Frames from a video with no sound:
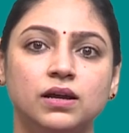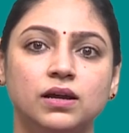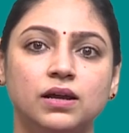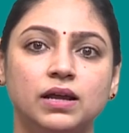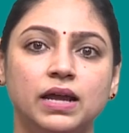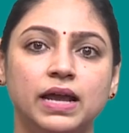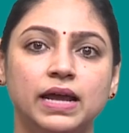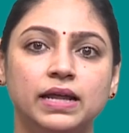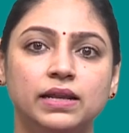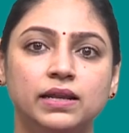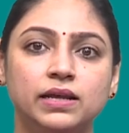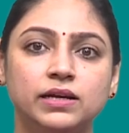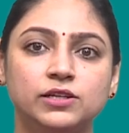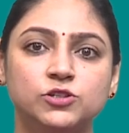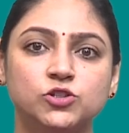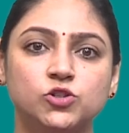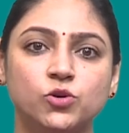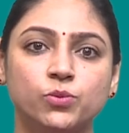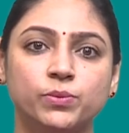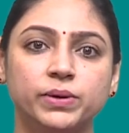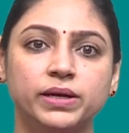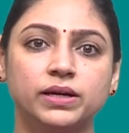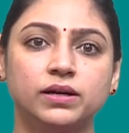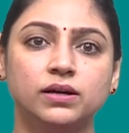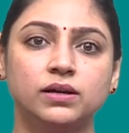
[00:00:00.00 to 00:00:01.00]

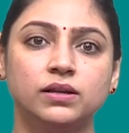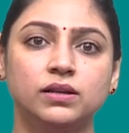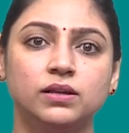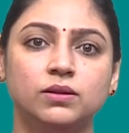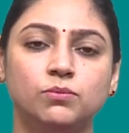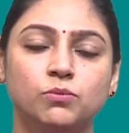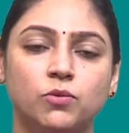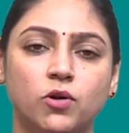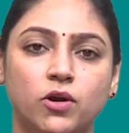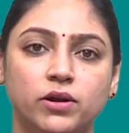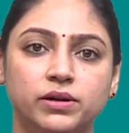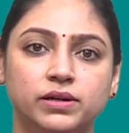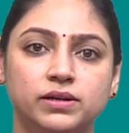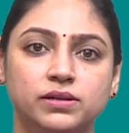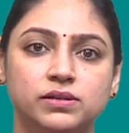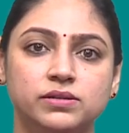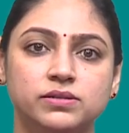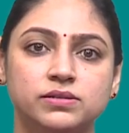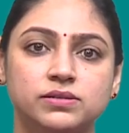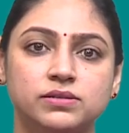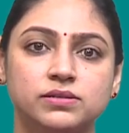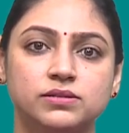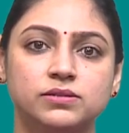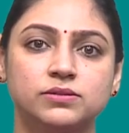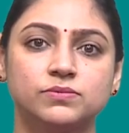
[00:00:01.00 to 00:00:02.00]
anatomical
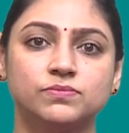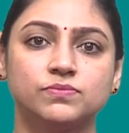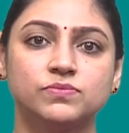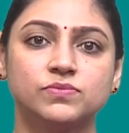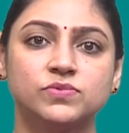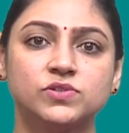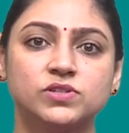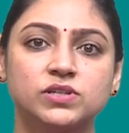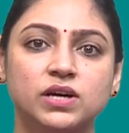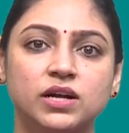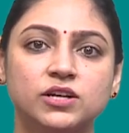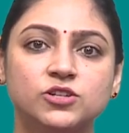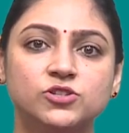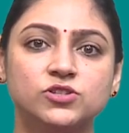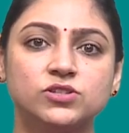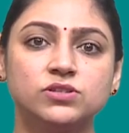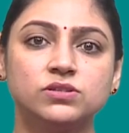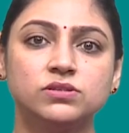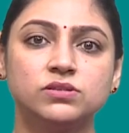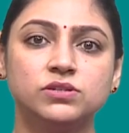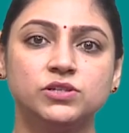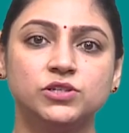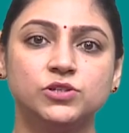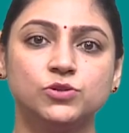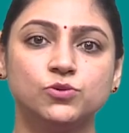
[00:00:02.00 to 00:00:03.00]
models.
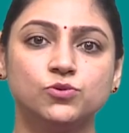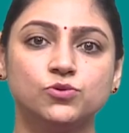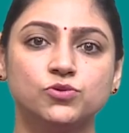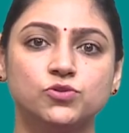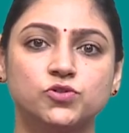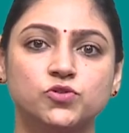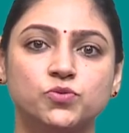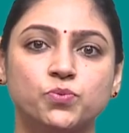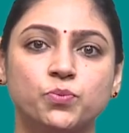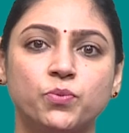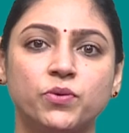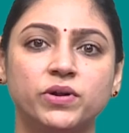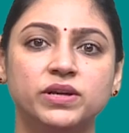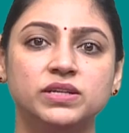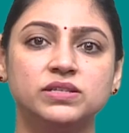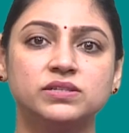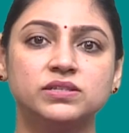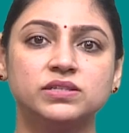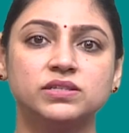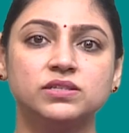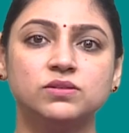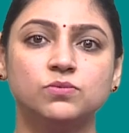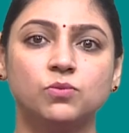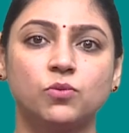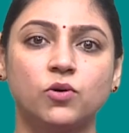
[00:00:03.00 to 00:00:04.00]
Surgeons use
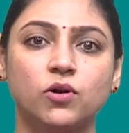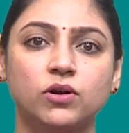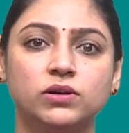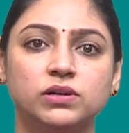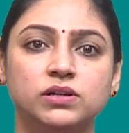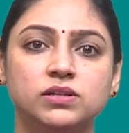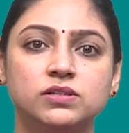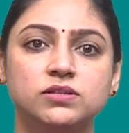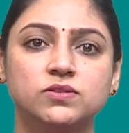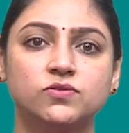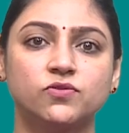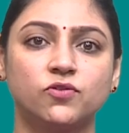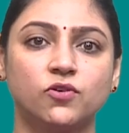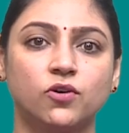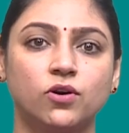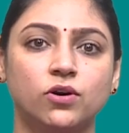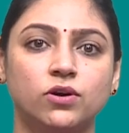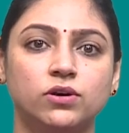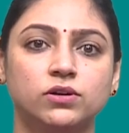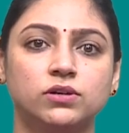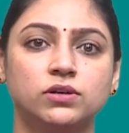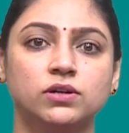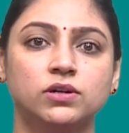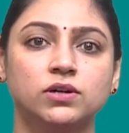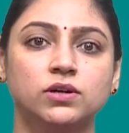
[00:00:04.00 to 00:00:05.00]
printed models
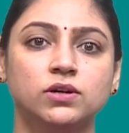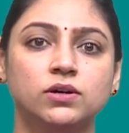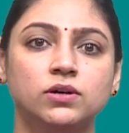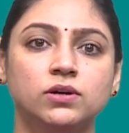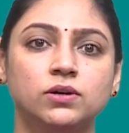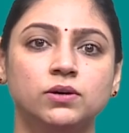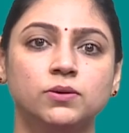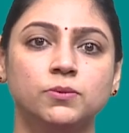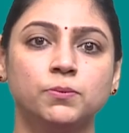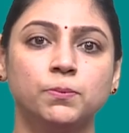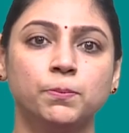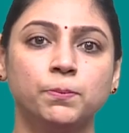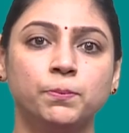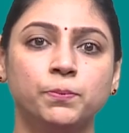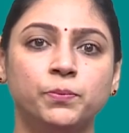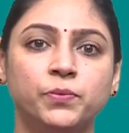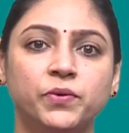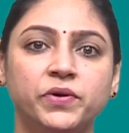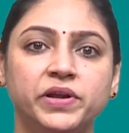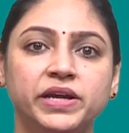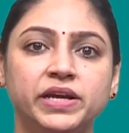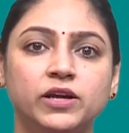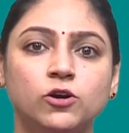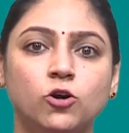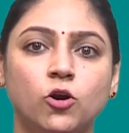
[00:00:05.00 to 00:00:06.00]
for
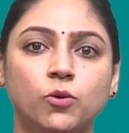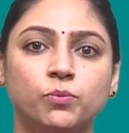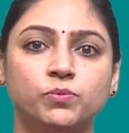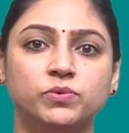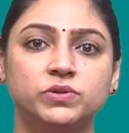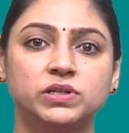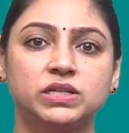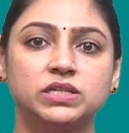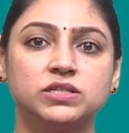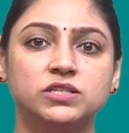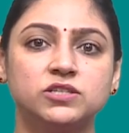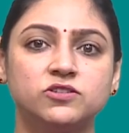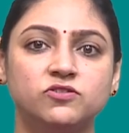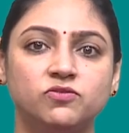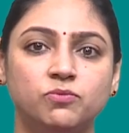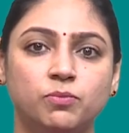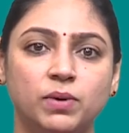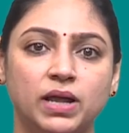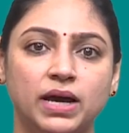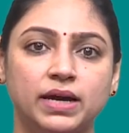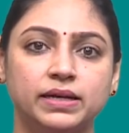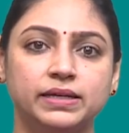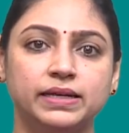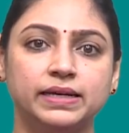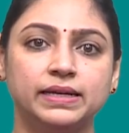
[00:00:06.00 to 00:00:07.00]
pre-operative
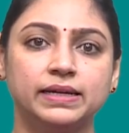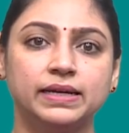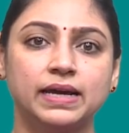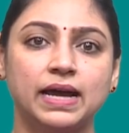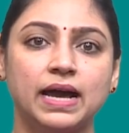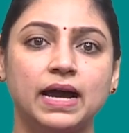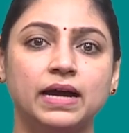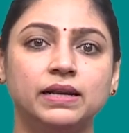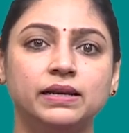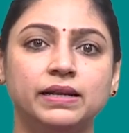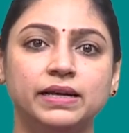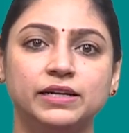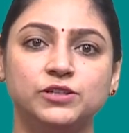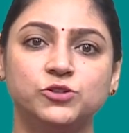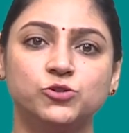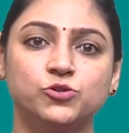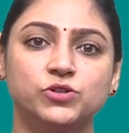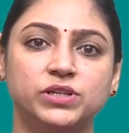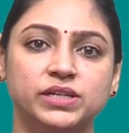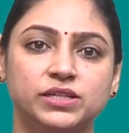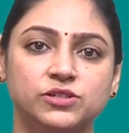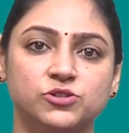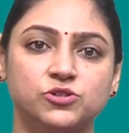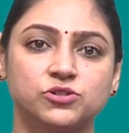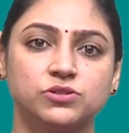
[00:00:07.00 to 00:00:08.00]
planning and
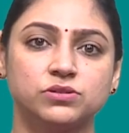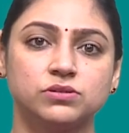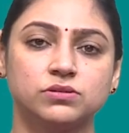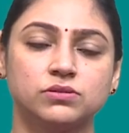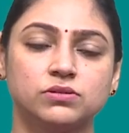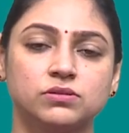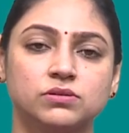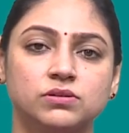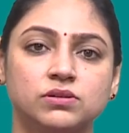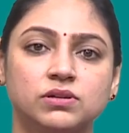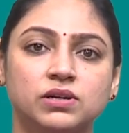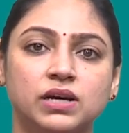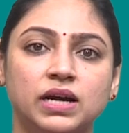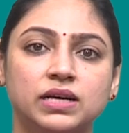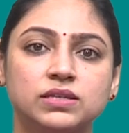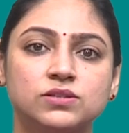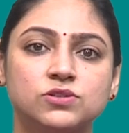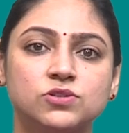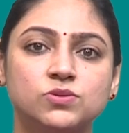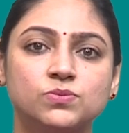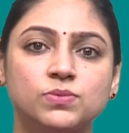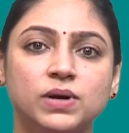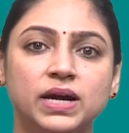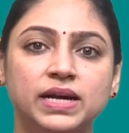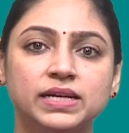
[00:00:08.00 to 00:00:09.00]
education.
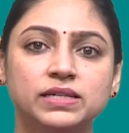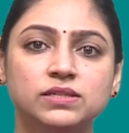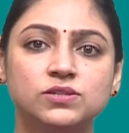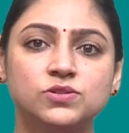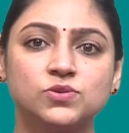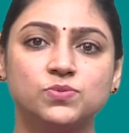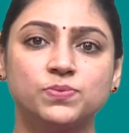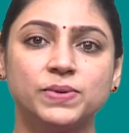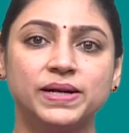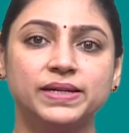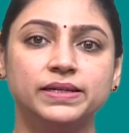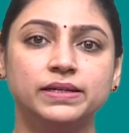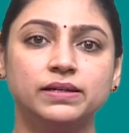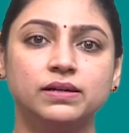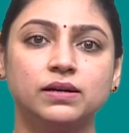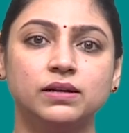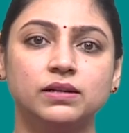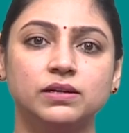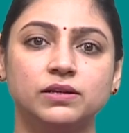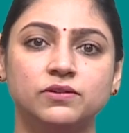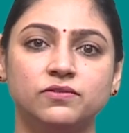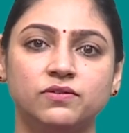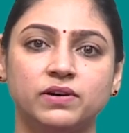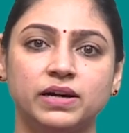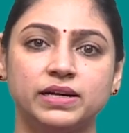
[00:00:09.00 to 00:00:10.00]
Customized
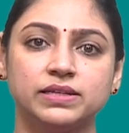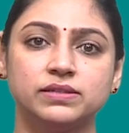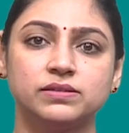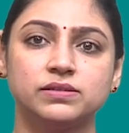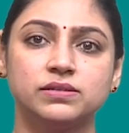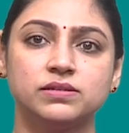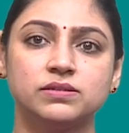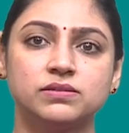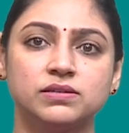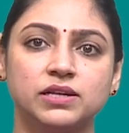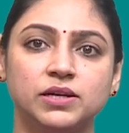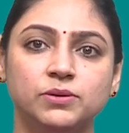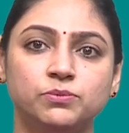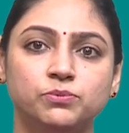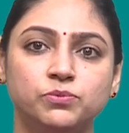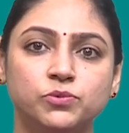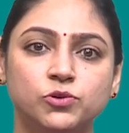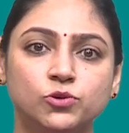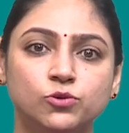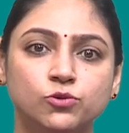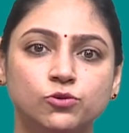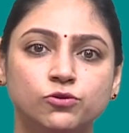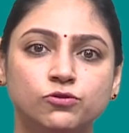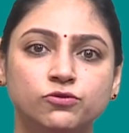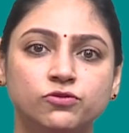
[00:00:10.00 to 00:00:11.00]
medical devices
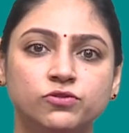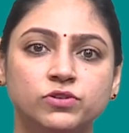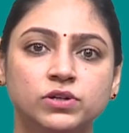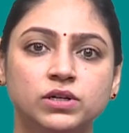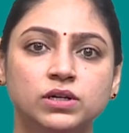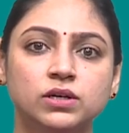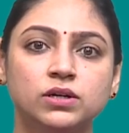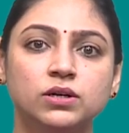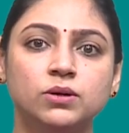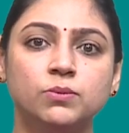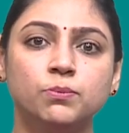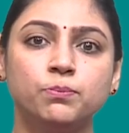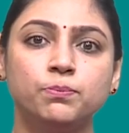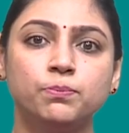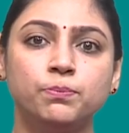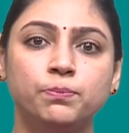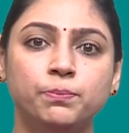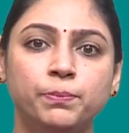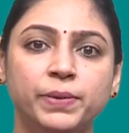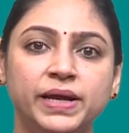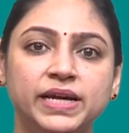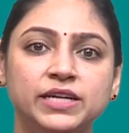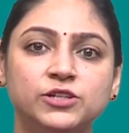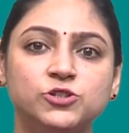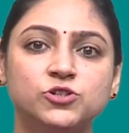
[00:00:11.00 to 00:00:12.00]
improve
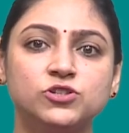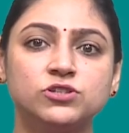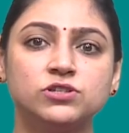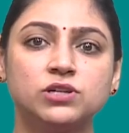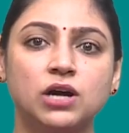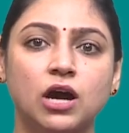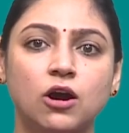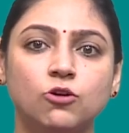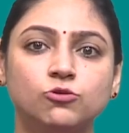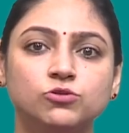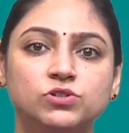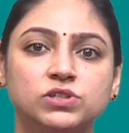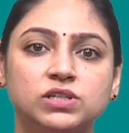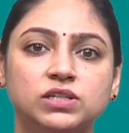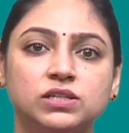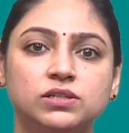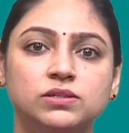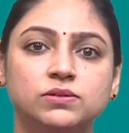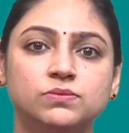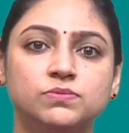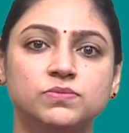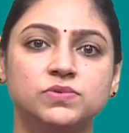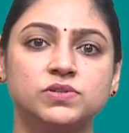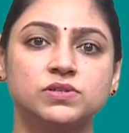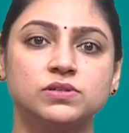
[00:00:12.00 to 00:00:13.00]
patient
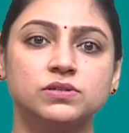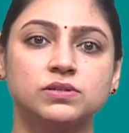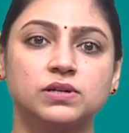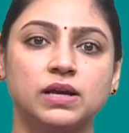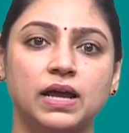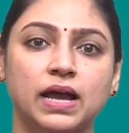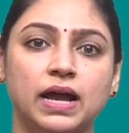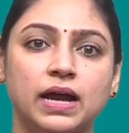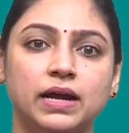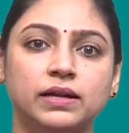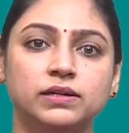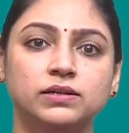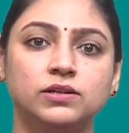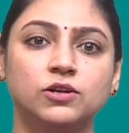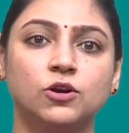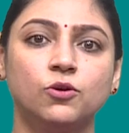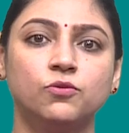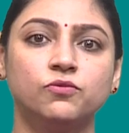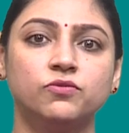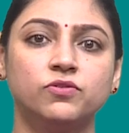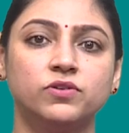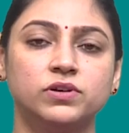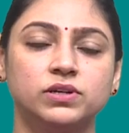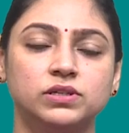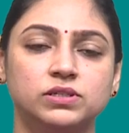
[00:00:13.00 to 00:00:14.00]
outcomes and
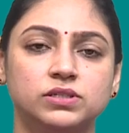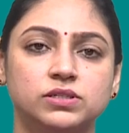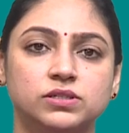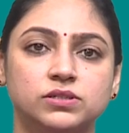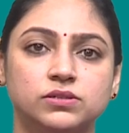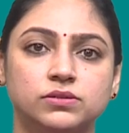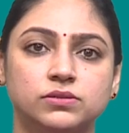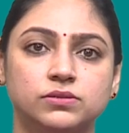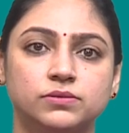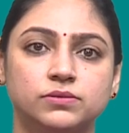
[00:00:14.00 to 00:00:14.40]
comfort.